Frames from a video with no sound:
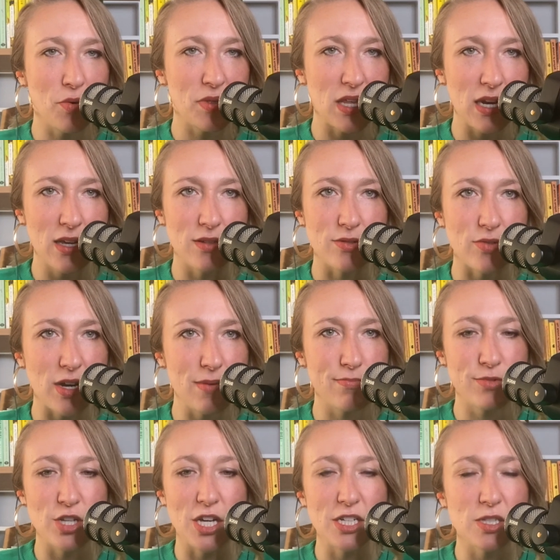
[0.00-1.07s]
what that is, right?
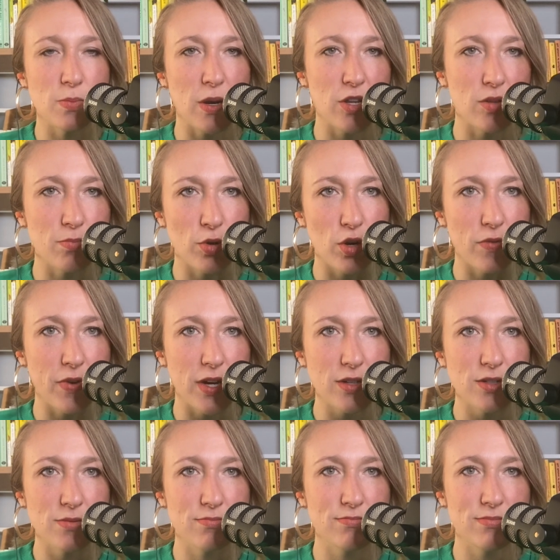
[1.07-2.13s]
Done is better than
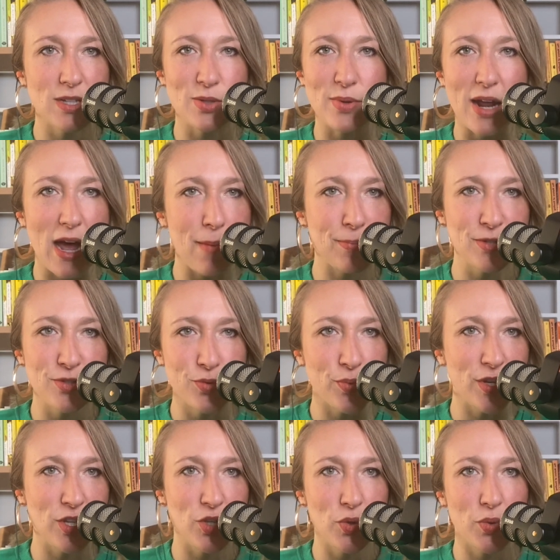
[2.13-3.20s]
perfect. That's what happens
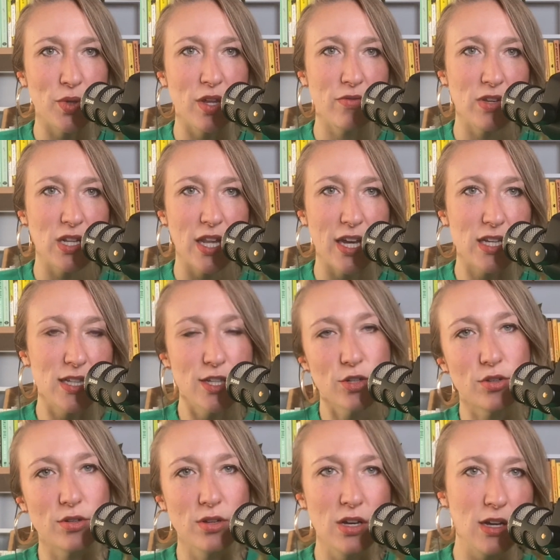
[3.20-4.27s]
when you live in like a
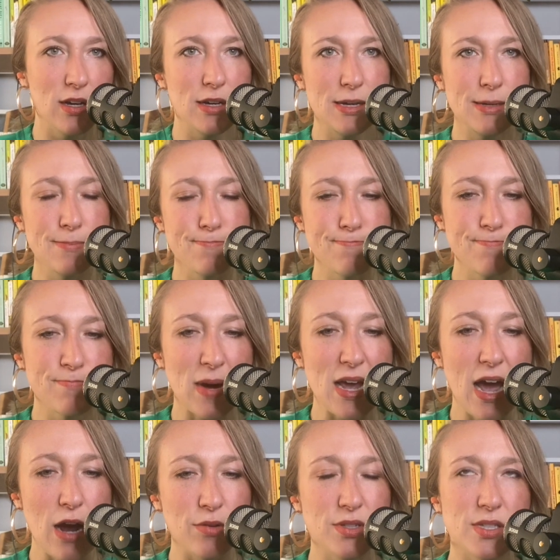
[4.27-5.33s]
little, my
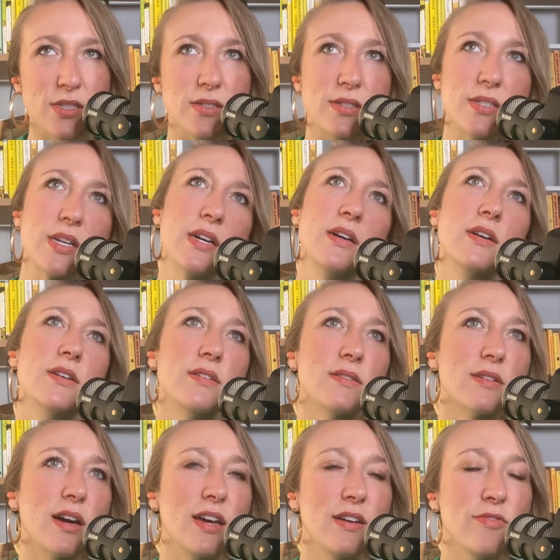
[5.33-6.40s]
house is
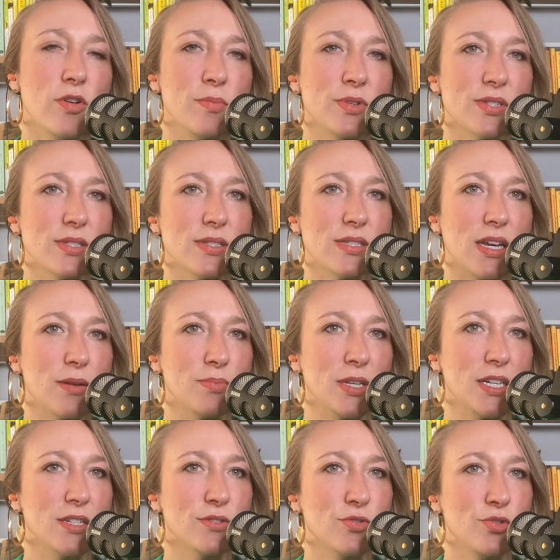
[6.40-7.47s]
kind of almost set up
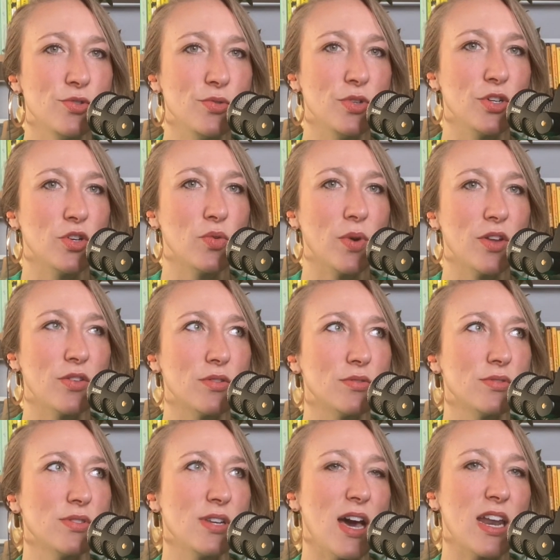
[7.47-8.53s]
like a studio where
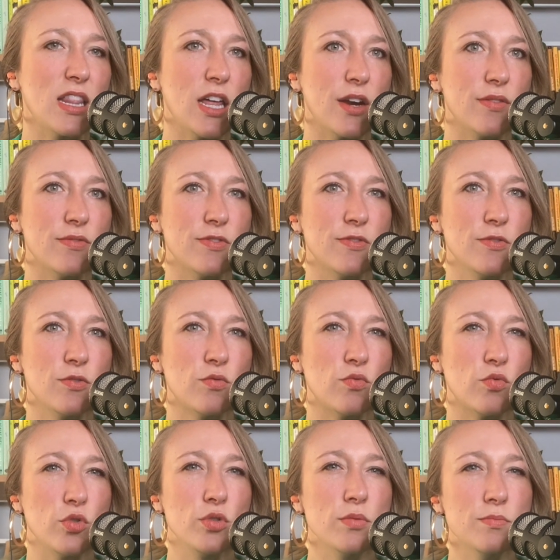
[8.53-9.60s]
there's not a lot of
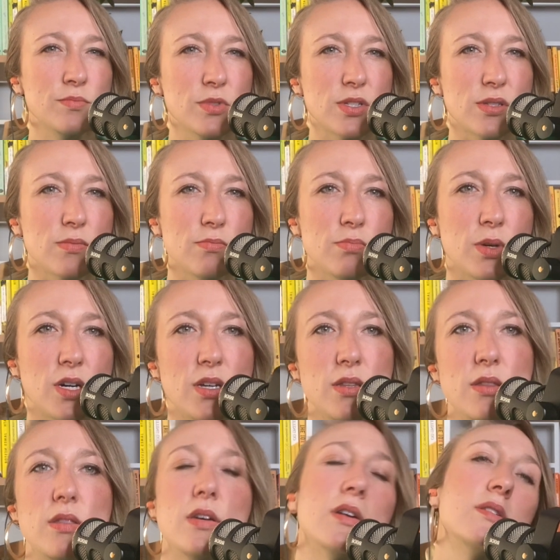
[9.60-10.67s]
rooms, but
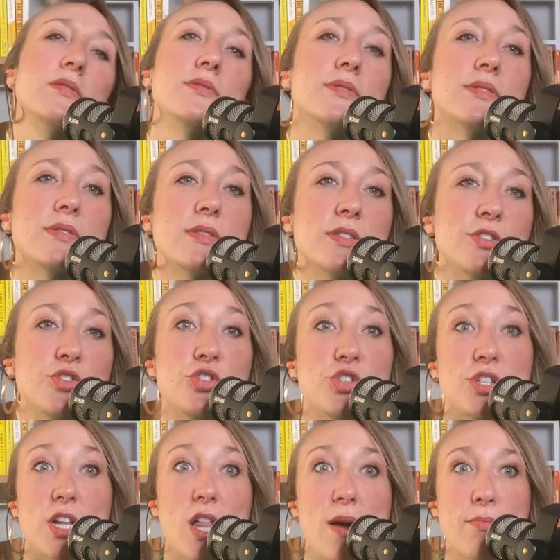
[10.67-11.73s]
it's
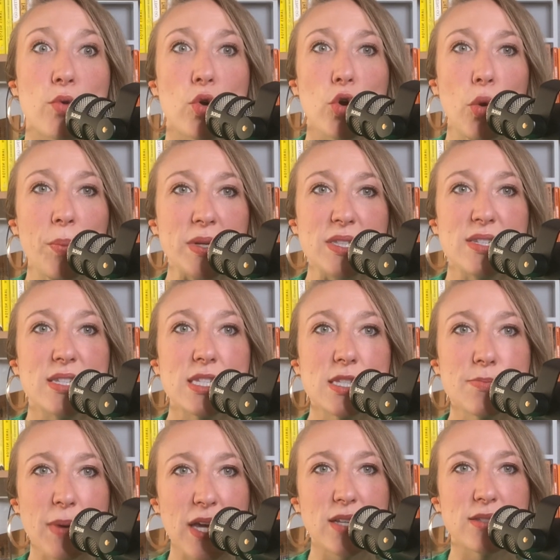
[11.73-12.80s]
just a lot more open
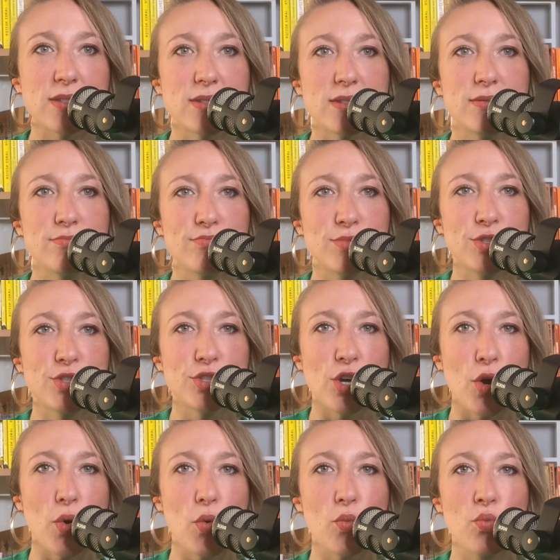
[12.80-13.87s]
space.
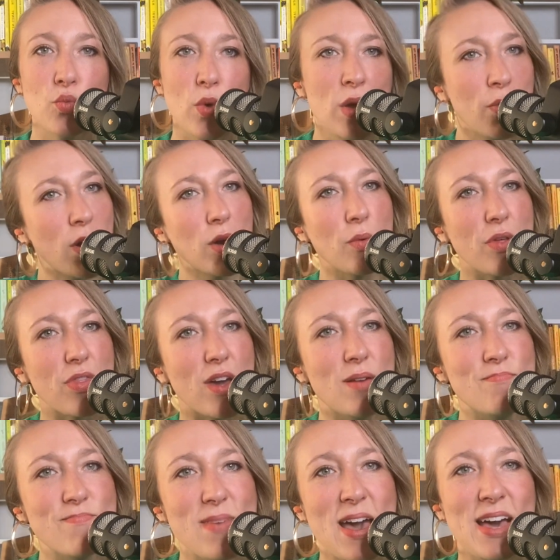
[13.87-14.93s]
So we work with it
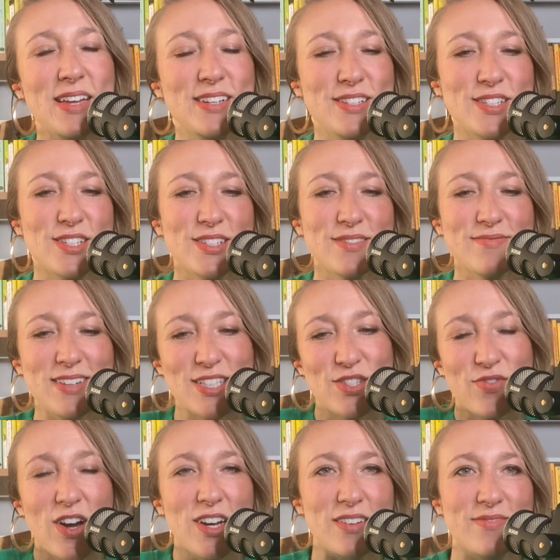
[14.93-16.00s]
and it's
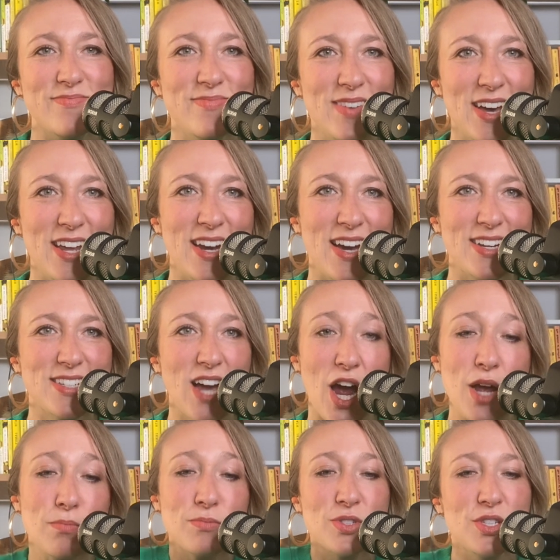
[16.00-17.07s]
fun. And at
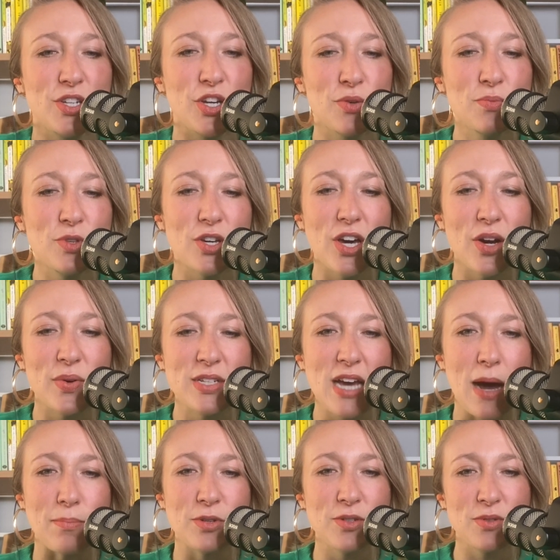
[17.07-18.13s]
times, you know, you got to
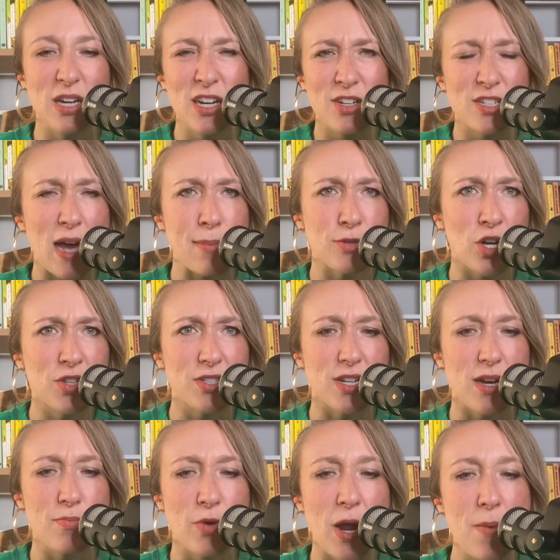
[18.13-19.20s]
adapt. You got to adapt all the
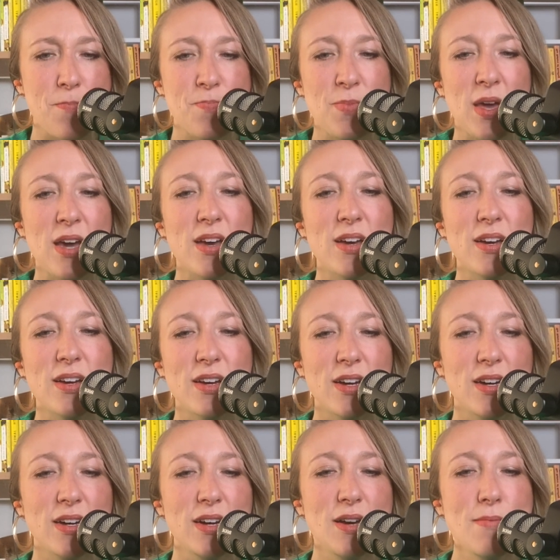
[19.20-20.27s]
time, right?
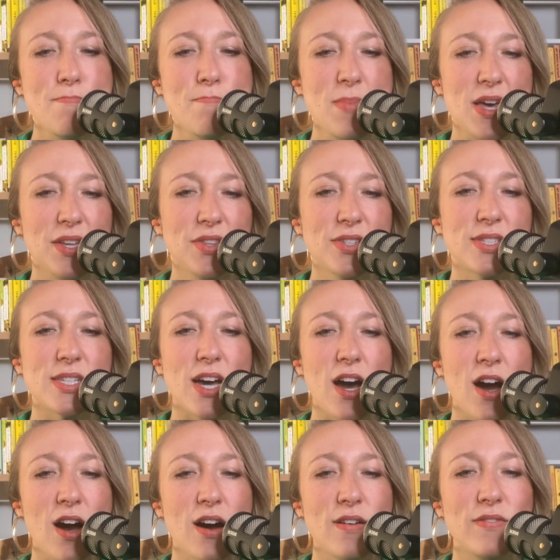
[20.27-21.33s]
Myths
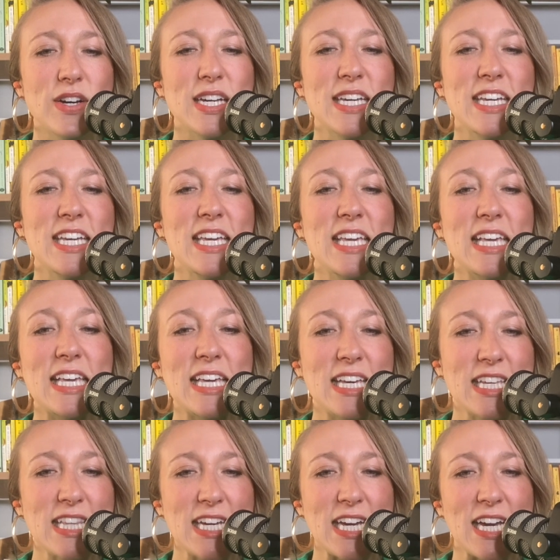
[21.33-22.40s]
of
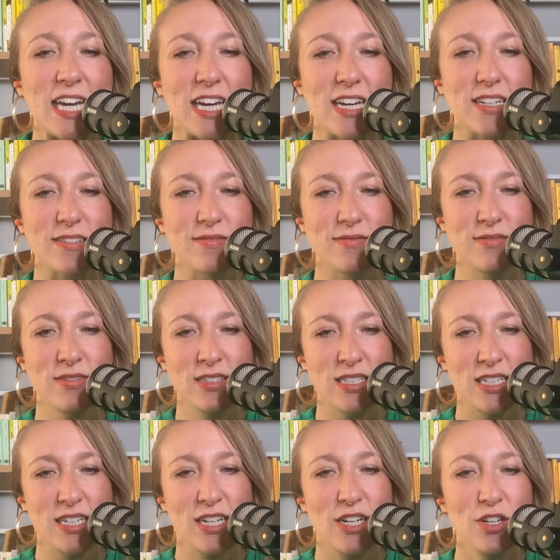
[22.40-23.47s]
healing.
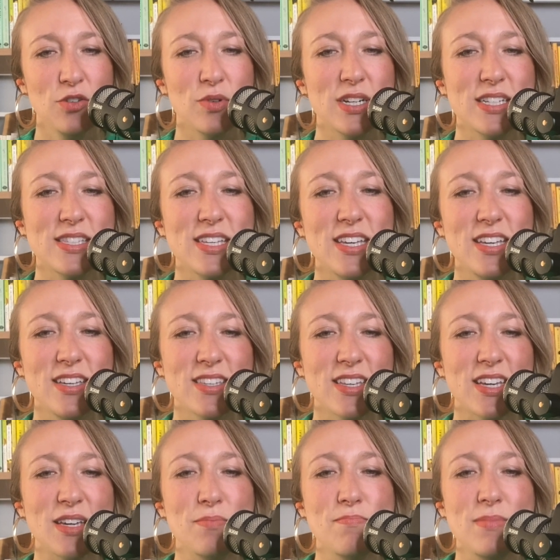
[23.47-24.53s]
What does
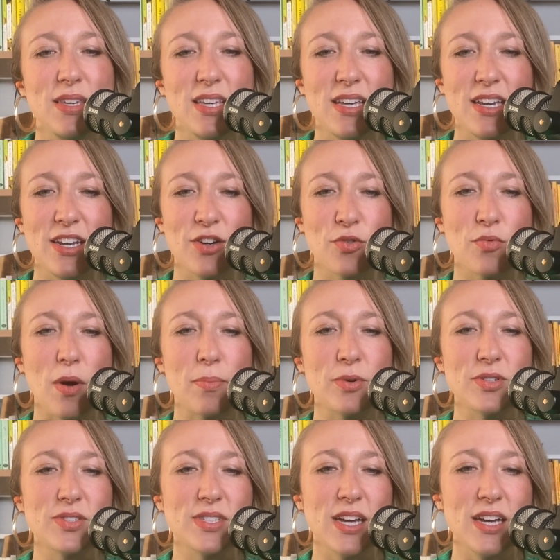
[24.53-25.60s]
healing mean or
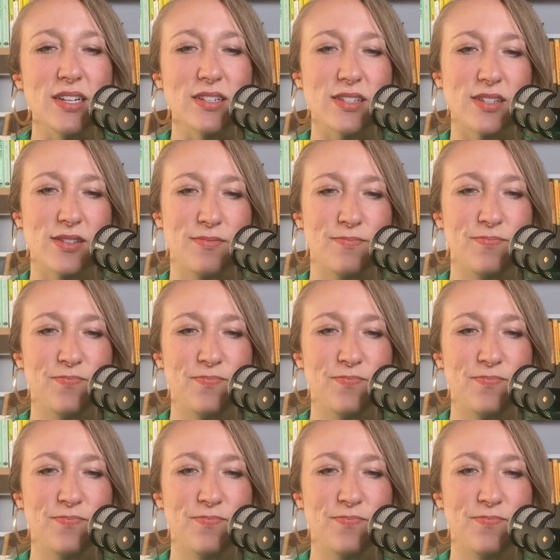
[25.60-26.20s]
represent?